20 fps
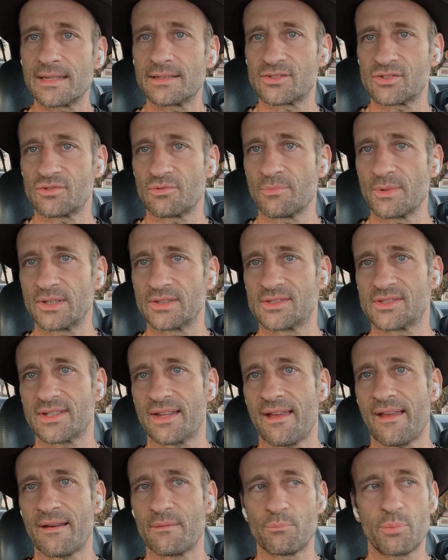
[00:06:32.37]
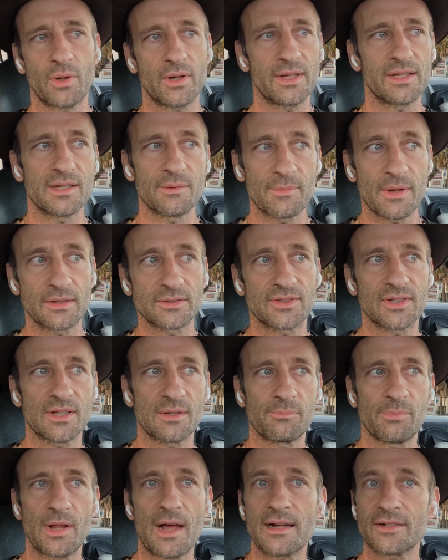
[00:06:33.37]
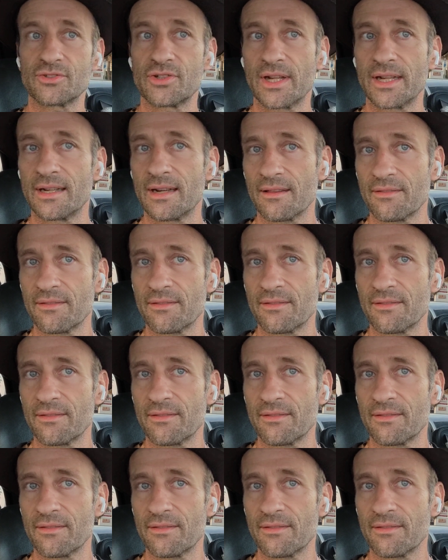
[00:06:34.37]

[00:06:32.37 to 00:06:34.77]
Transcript: instruments and putting them onto the blockchain,